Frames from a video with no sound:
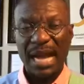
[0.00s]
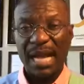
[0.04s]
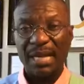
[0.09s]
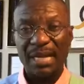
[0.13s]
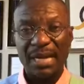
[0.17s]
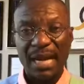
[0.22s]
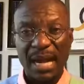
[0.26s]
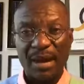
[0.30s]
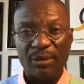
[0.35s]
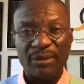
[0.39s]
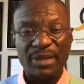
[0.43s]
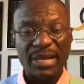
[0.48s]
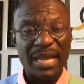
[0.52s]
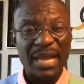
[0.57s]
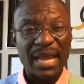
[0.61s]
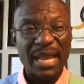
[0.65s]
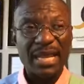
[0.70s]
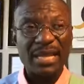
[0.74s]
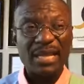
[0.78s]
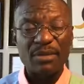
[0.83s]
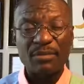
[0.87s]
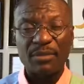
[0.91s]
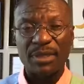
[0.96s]
allow the
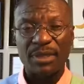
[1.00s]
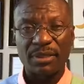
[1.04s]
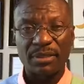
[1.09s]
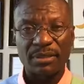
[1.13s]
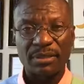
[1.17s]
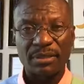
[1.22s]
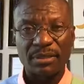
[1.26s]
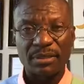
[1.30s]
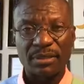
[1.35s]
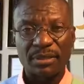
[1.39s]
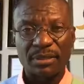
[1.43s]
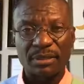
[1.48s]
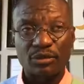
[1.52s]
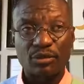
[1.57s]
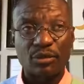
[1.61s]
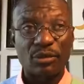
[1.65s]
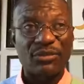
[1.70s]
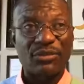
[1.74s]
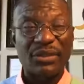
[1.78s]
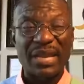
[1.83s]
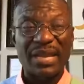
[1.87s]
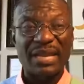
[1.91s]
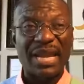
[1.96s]
enemy
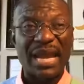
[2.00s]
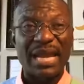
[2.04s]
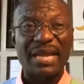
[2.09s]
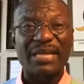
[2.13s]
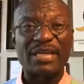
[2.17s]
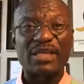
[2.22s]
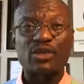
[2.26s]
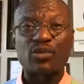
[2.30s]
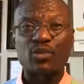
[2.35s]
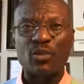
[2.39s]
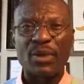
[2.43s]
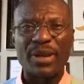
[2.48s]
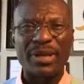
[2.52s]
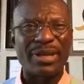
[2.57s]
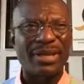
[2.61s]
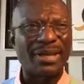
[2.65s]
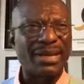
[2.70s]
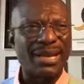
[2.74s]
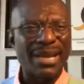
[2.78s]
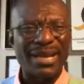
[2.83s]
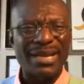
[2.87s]
to think that he's winning.